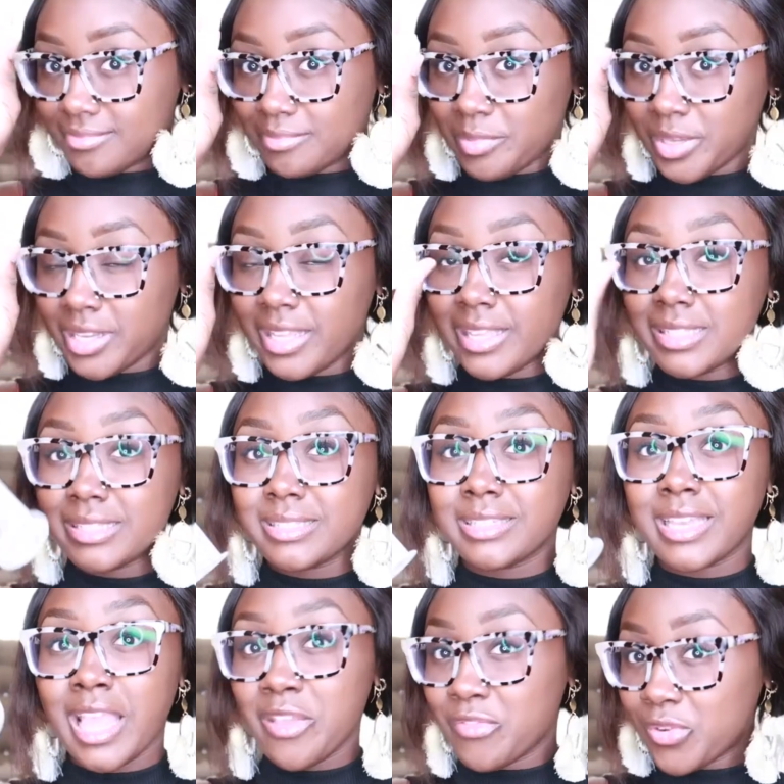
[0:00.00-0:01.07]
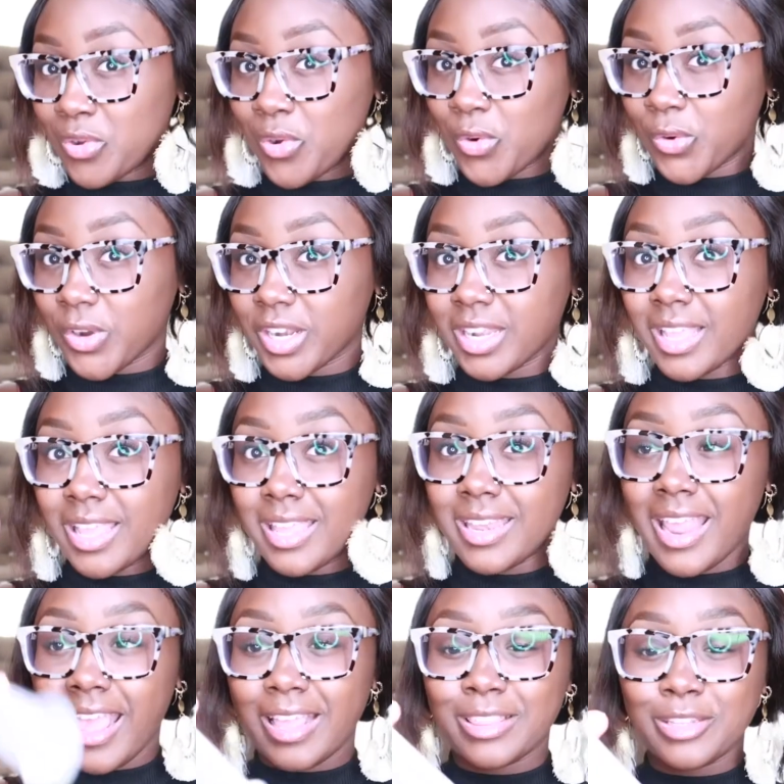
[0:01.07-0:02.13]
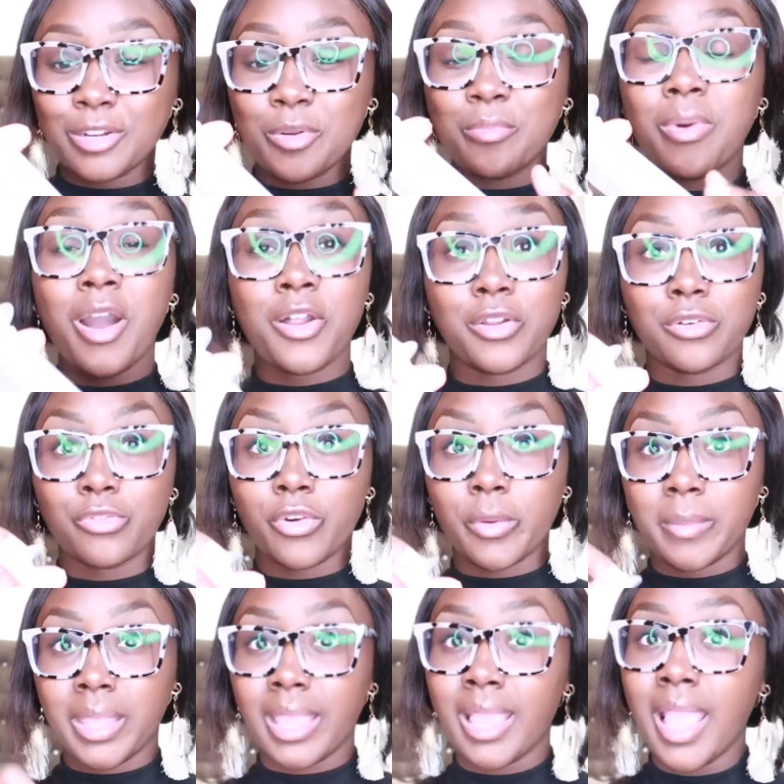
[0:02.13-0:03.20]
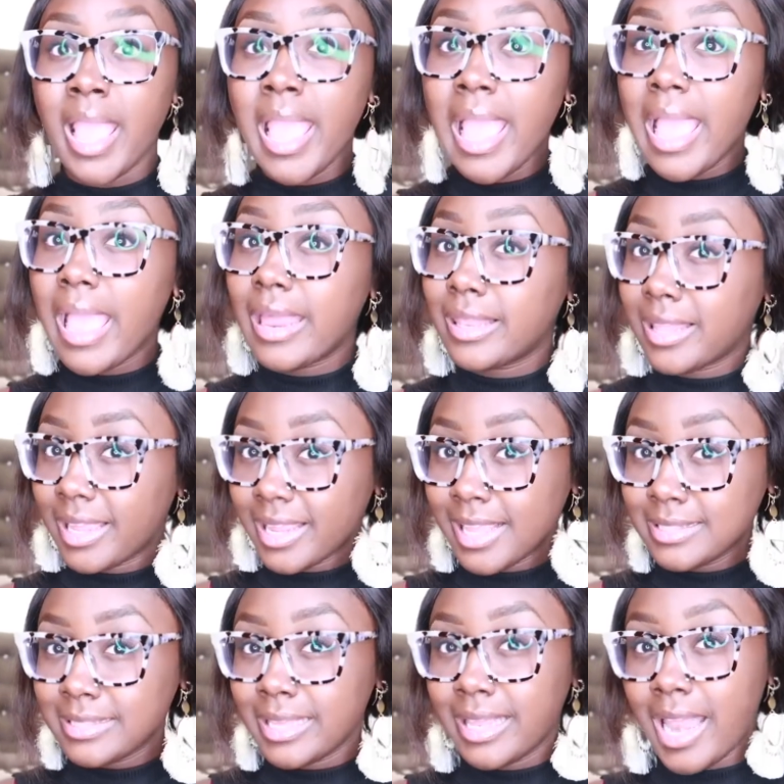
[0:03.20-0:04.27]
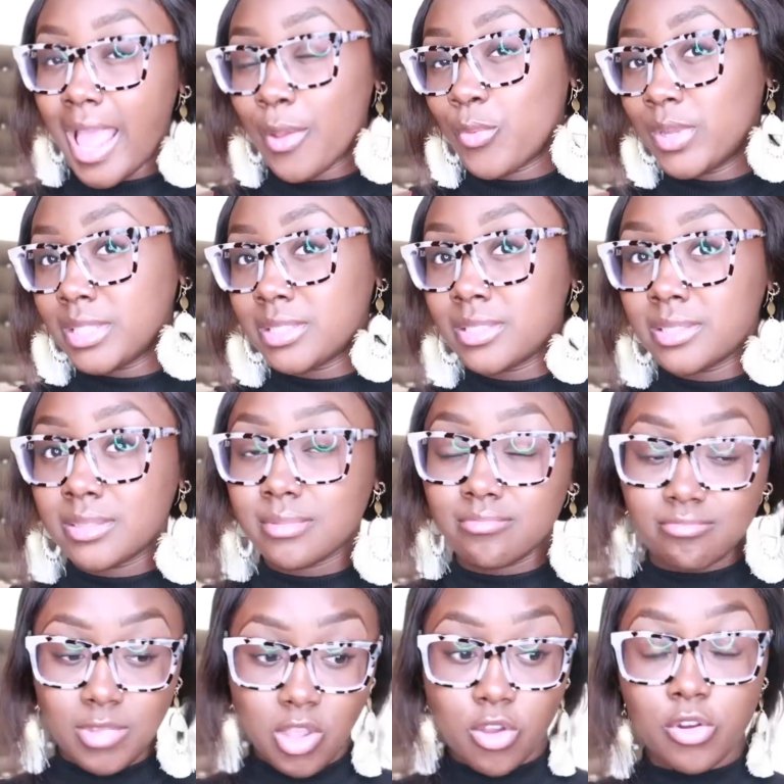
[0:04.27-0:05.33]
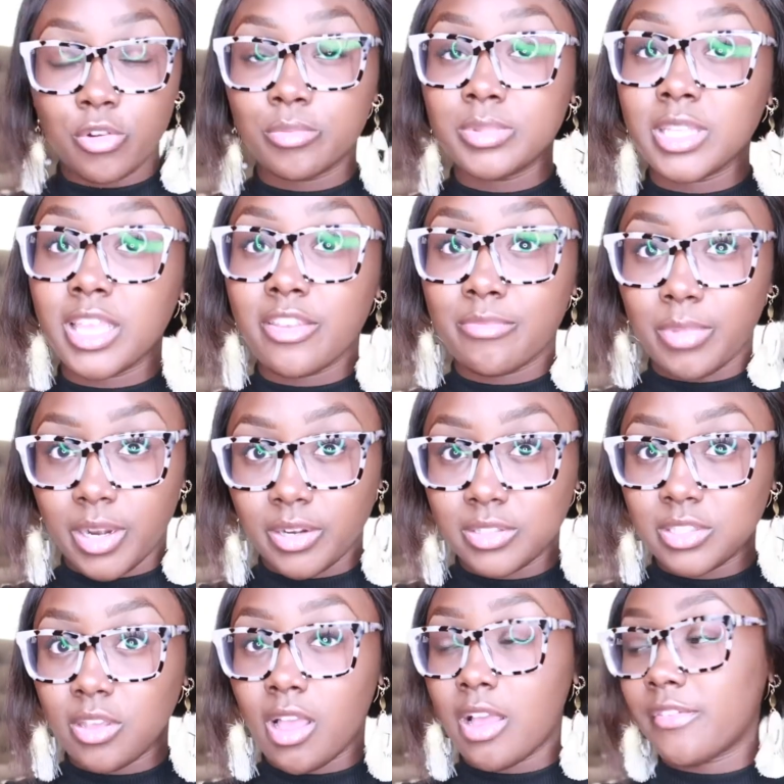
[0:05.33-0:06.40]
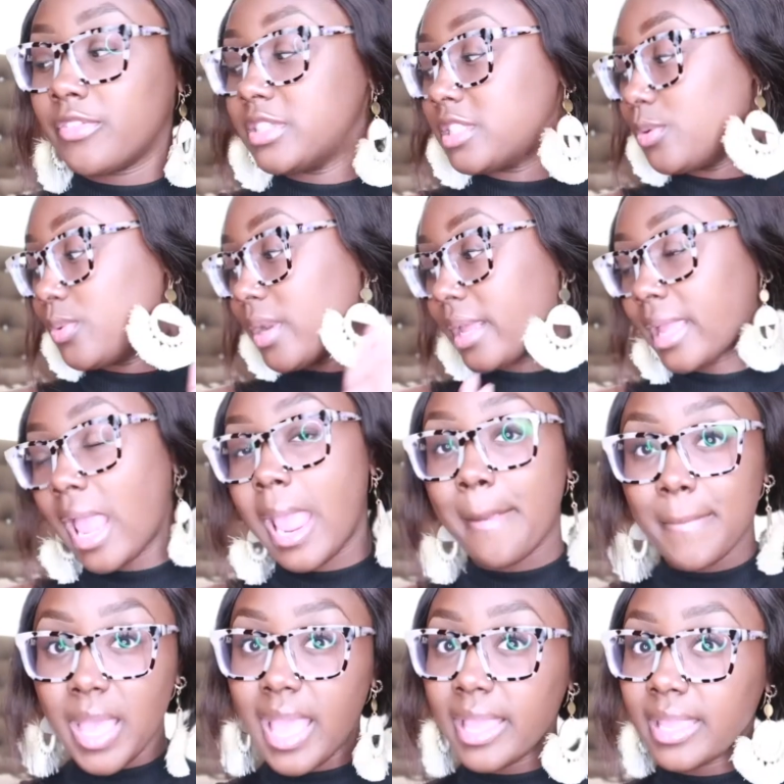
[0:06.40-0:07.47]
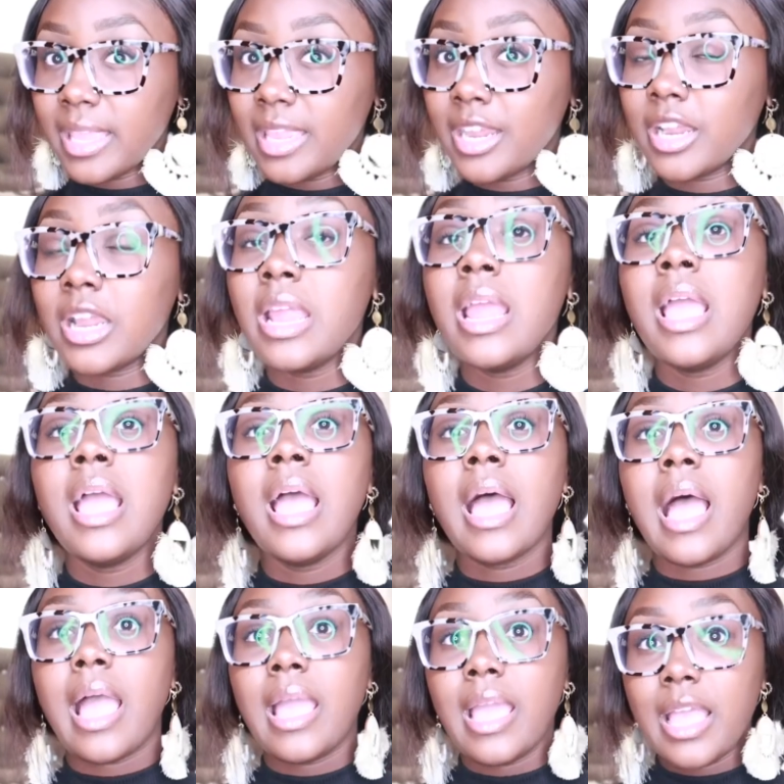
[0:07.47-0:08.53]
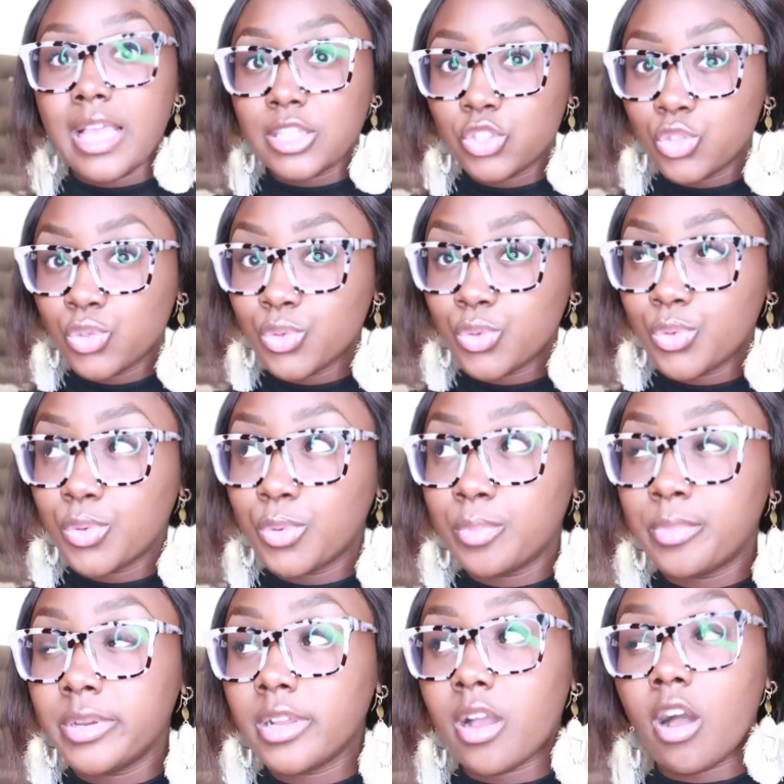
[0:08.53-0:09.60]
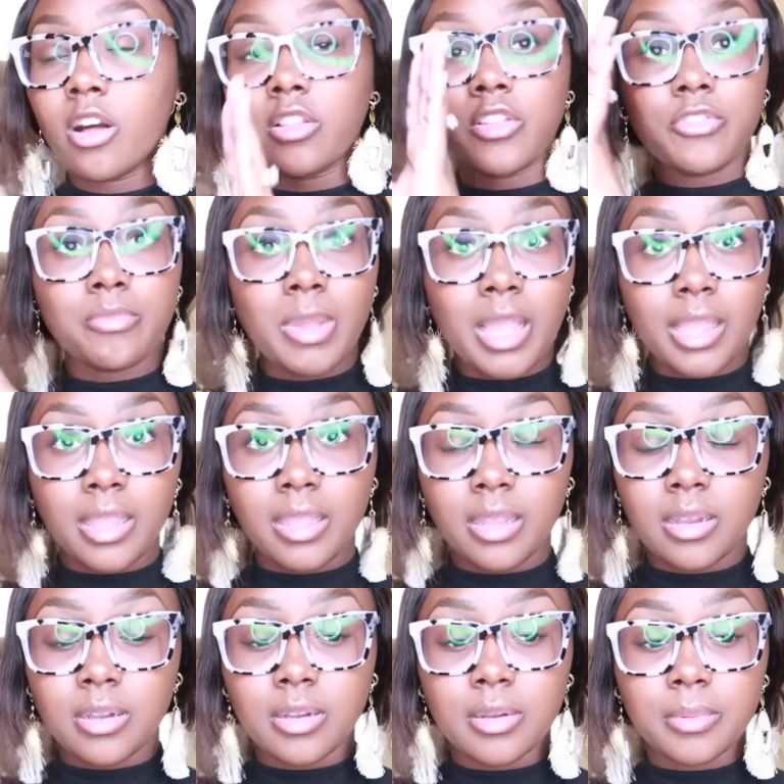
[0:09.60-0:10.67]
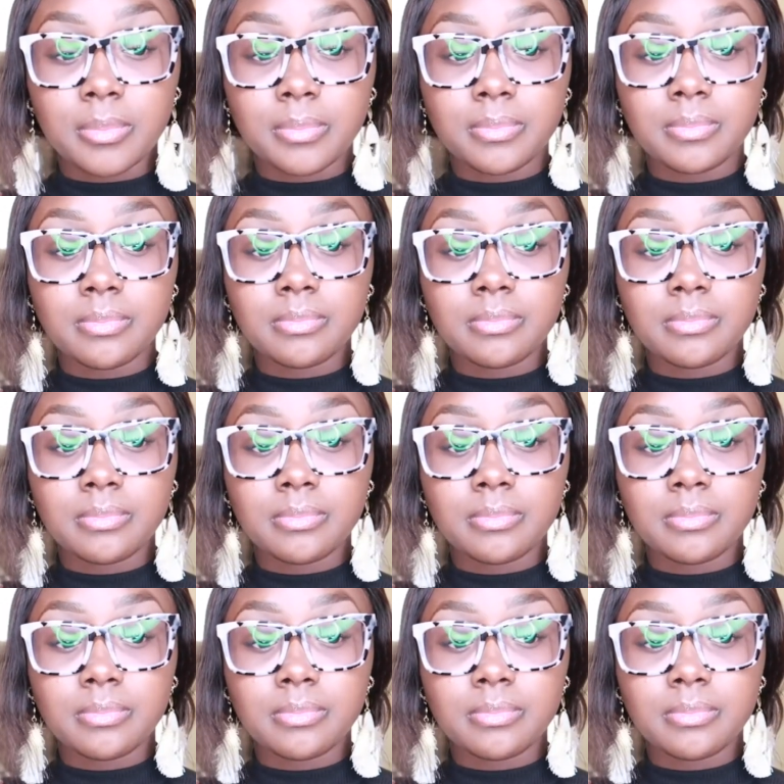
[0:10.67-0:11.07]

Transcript: put his navel cord in a little bottle for me and like I said I went home to give birth so obviously when I came back here I had to put all of my um